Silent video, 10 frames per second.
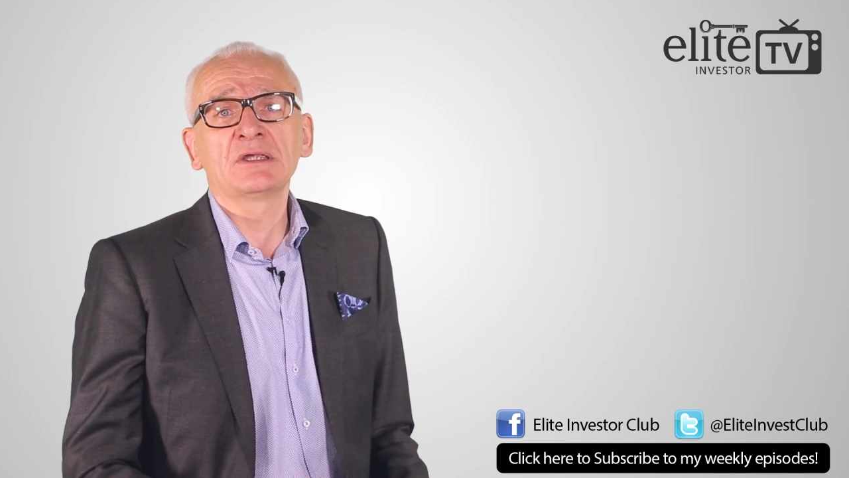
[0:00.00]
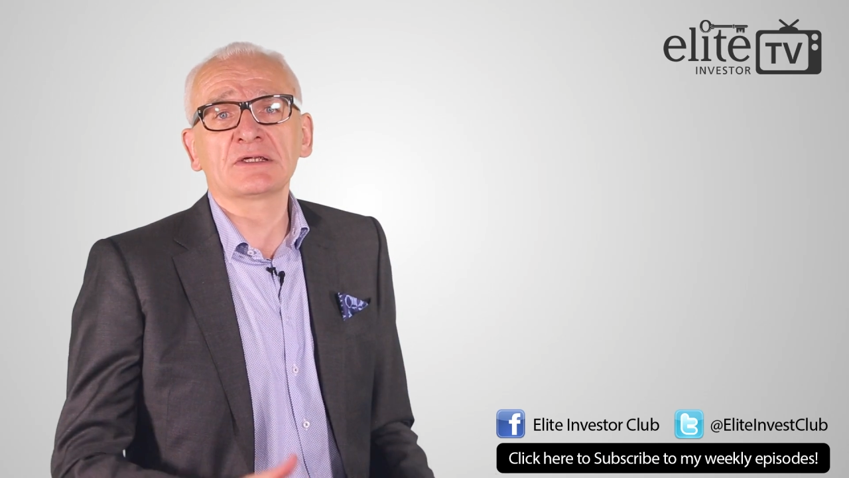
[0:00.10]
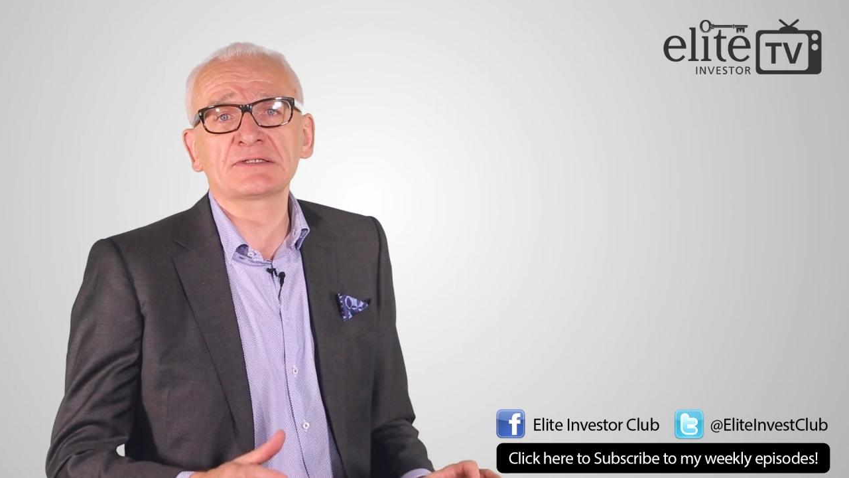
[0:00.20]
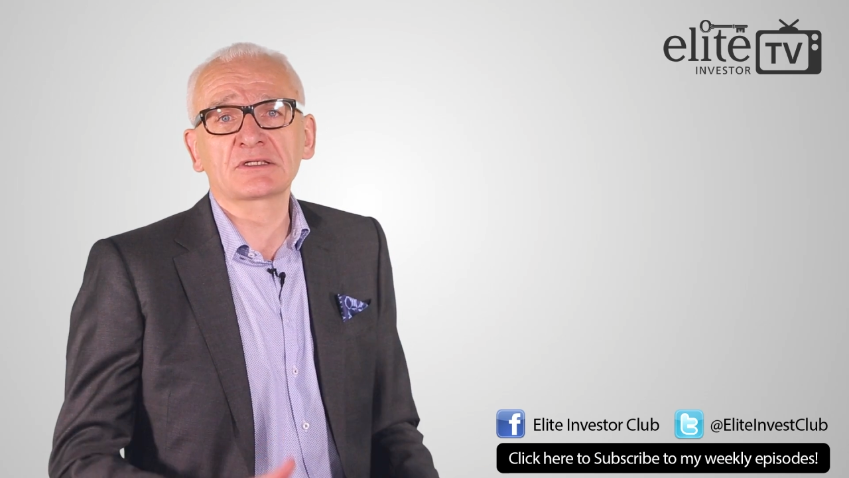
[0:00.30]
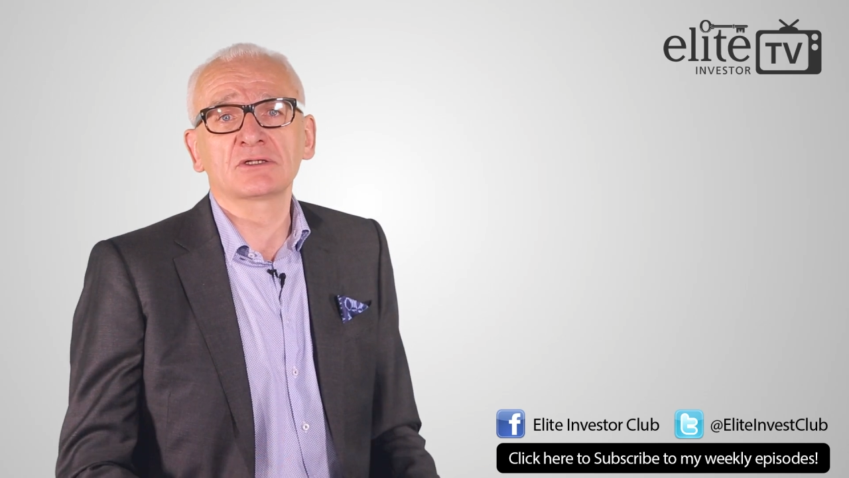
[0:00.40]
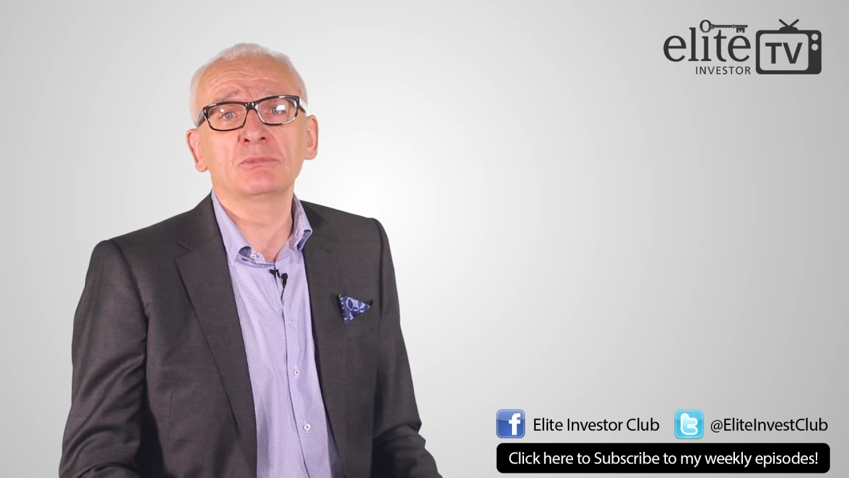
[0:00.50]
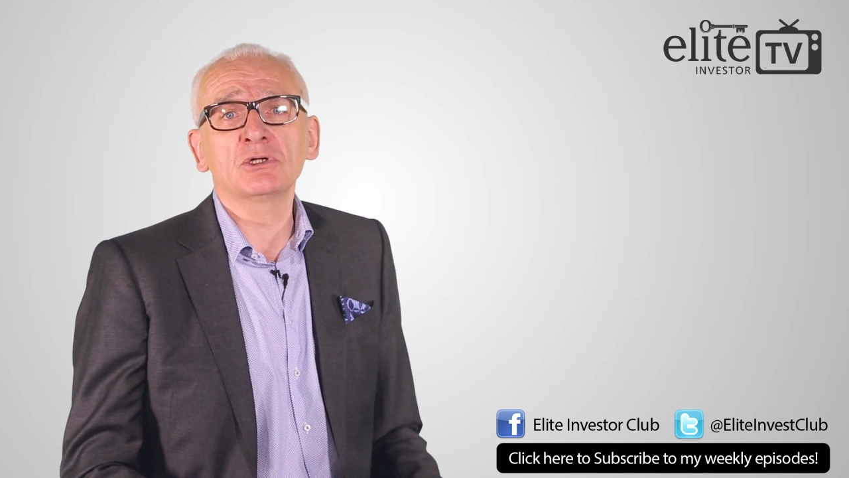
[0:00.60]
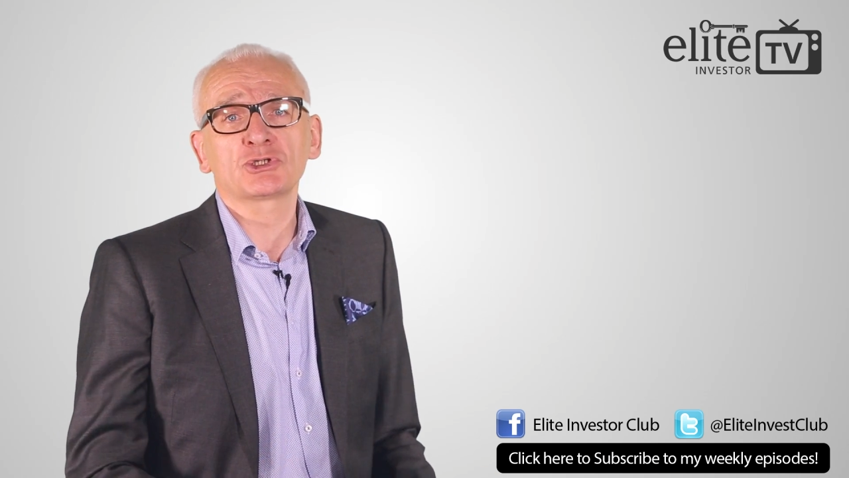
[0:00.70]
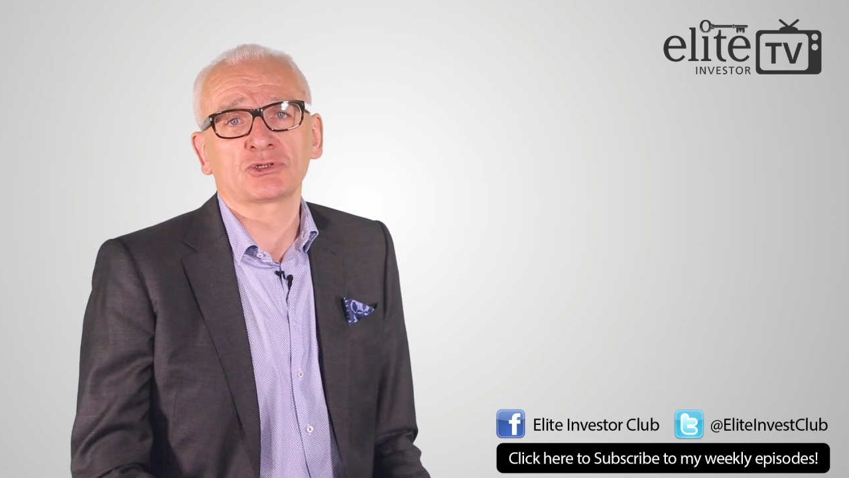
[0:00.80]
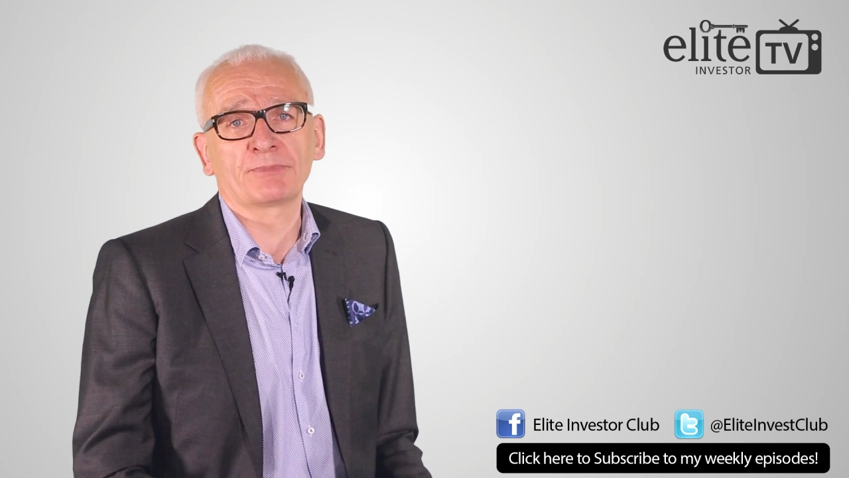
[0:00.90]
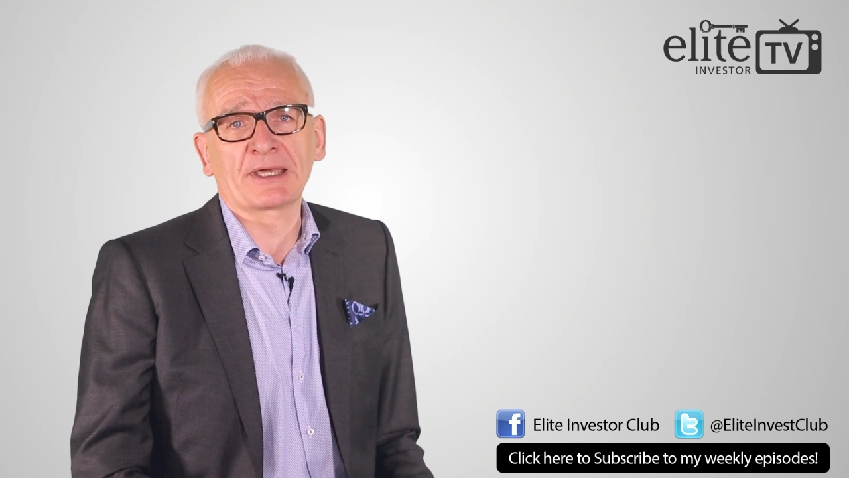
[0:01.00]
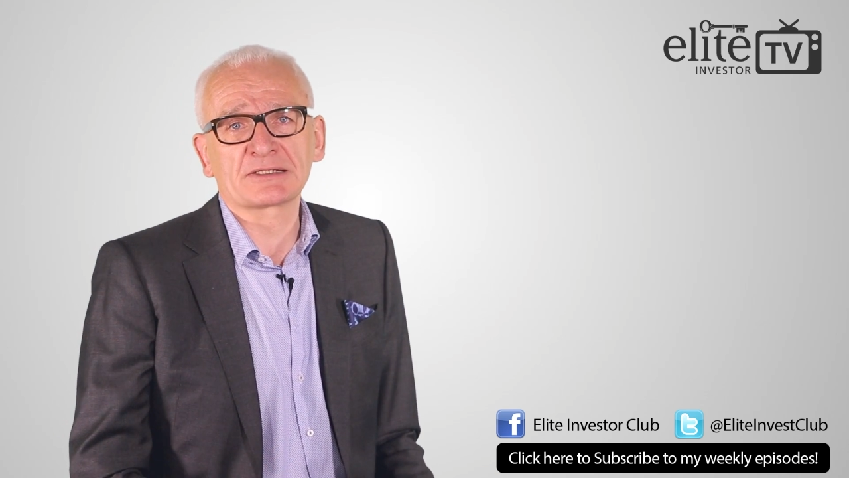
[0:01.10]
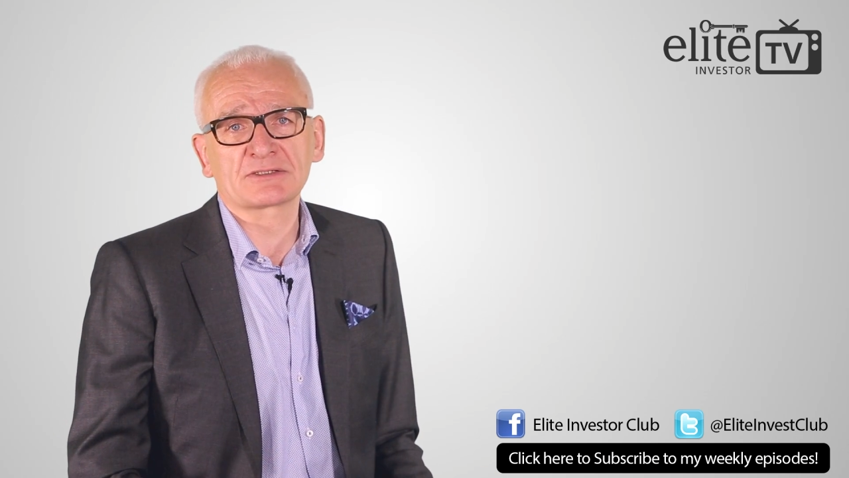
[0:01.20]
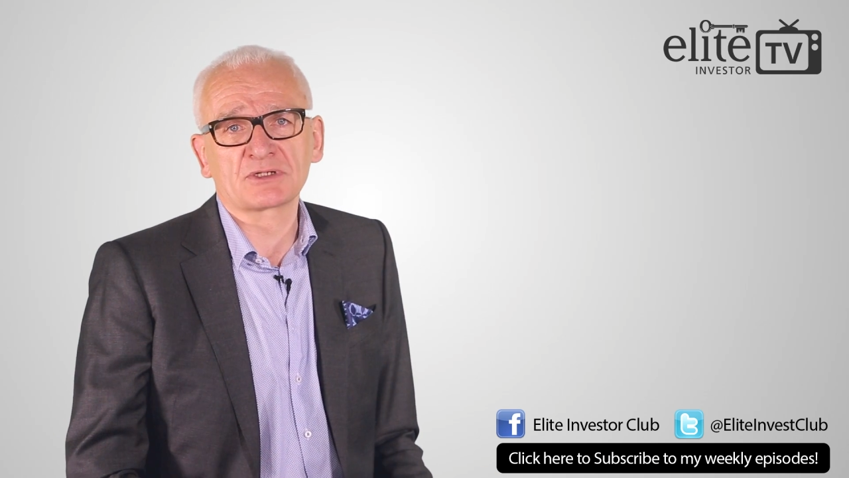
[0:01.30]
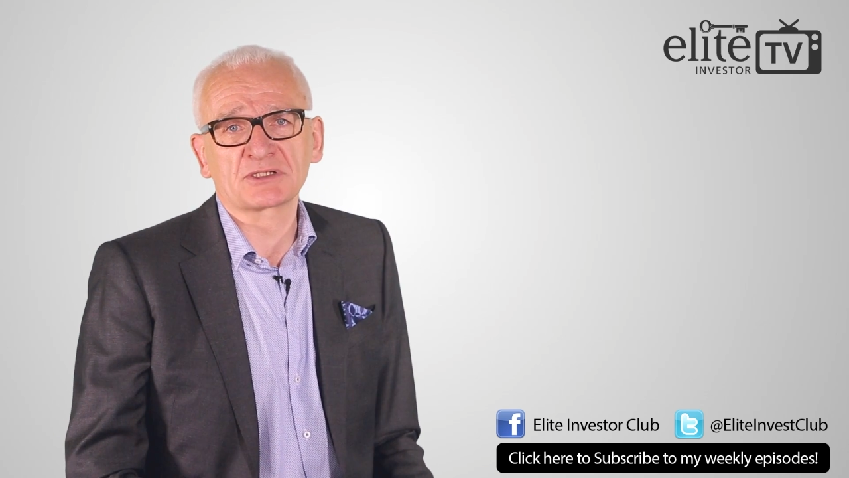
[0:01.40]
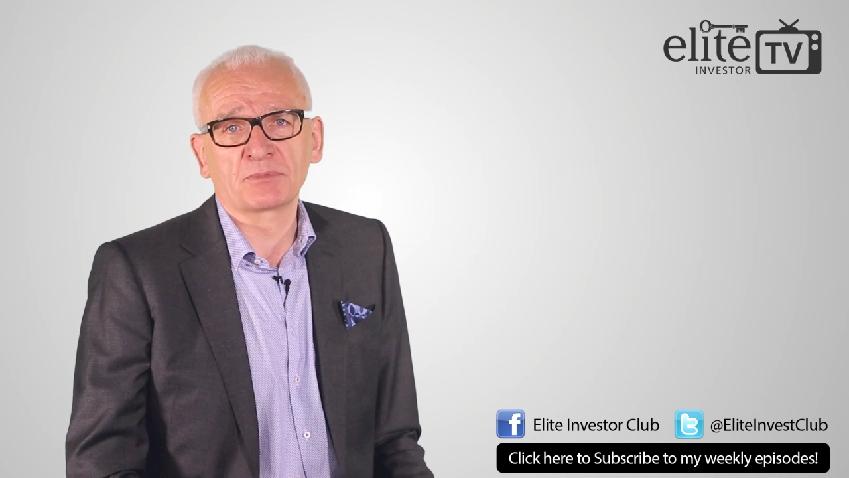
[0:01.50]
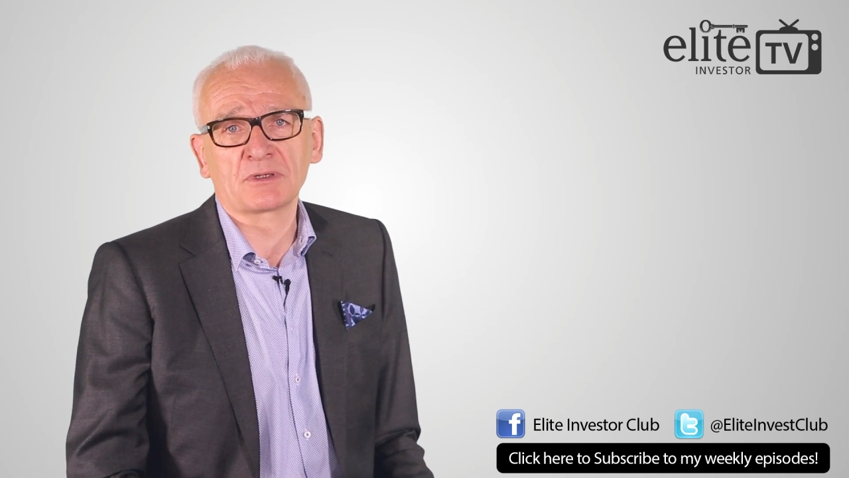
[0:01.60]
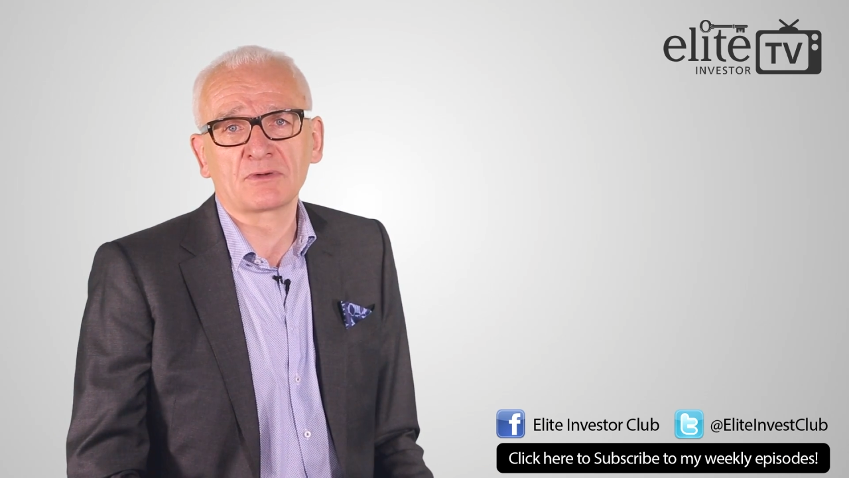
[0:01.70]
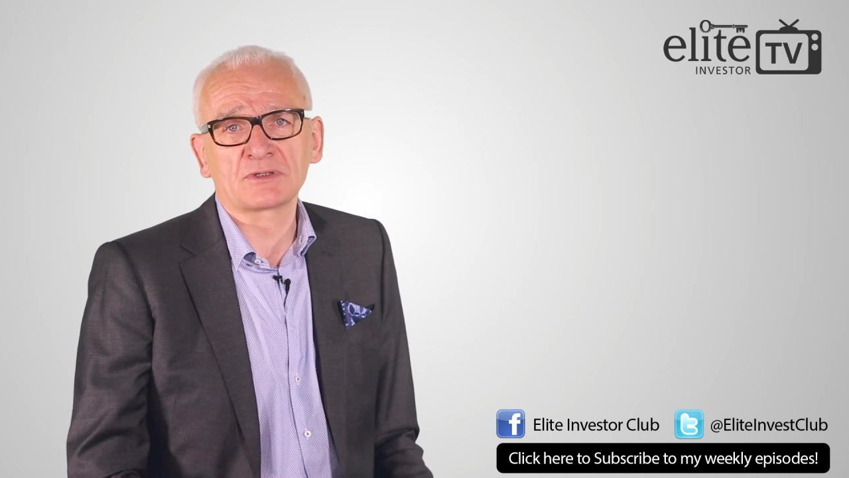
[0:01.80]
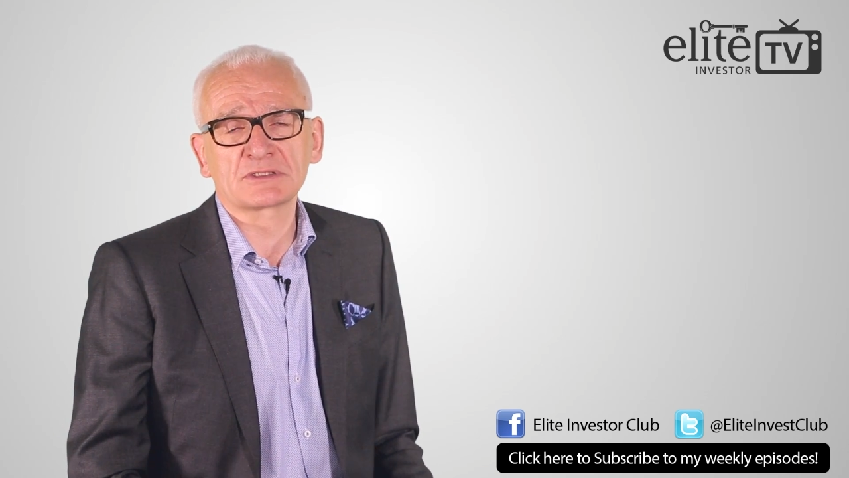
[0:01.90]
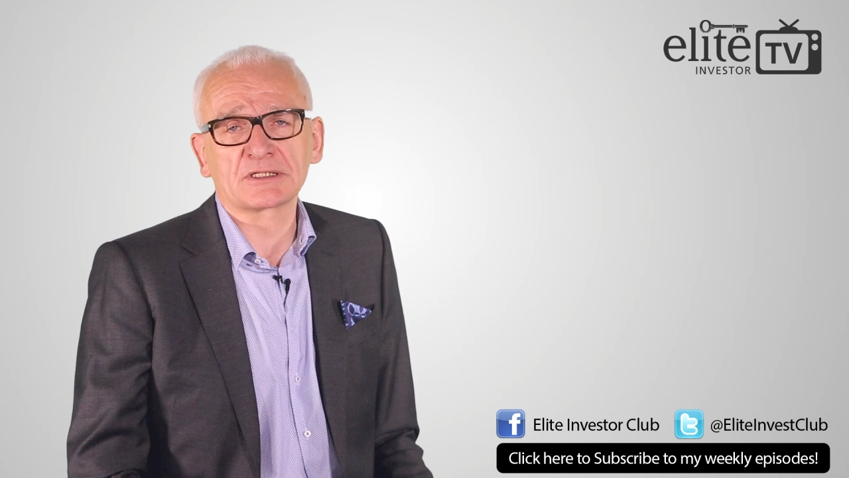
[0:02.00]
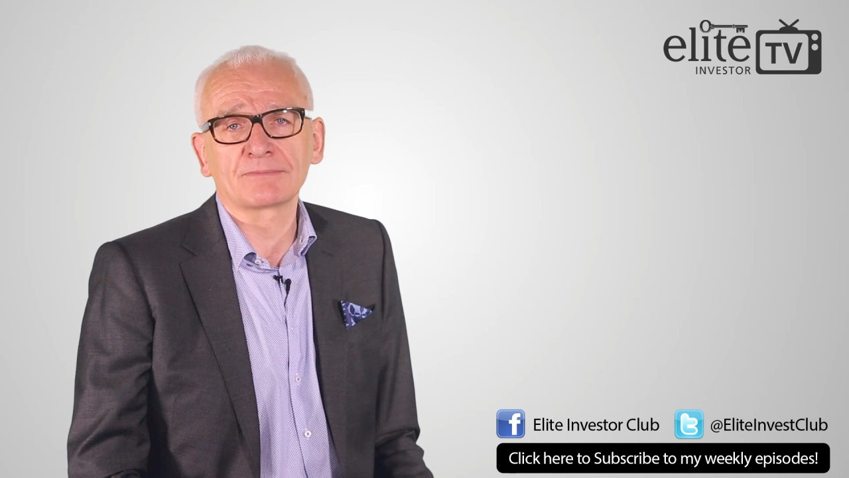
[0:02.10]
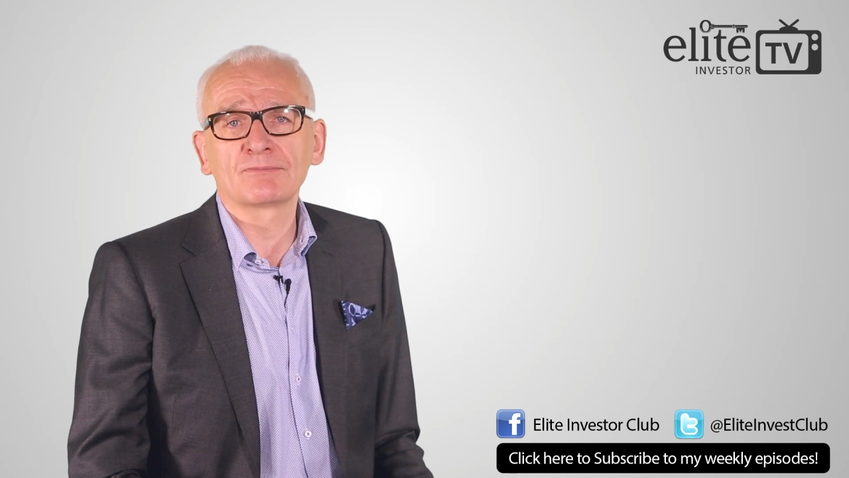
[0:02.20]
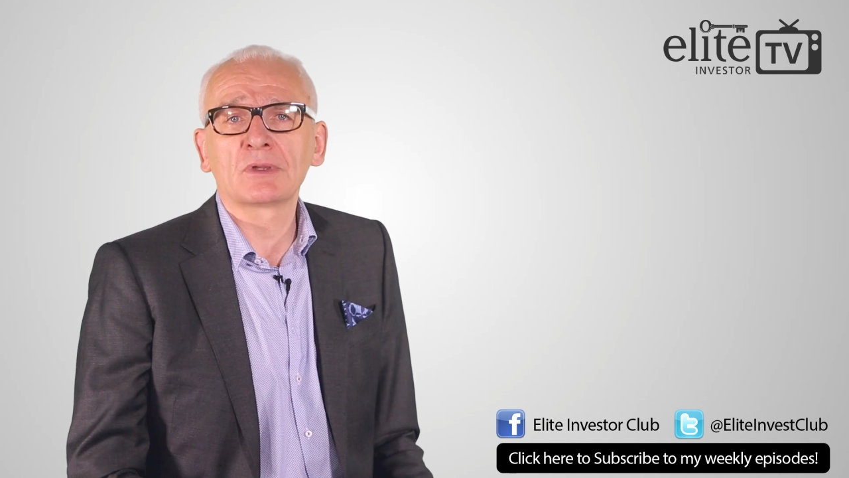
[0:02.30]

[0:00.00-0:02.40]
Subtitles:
as the commercial banks are experiencing?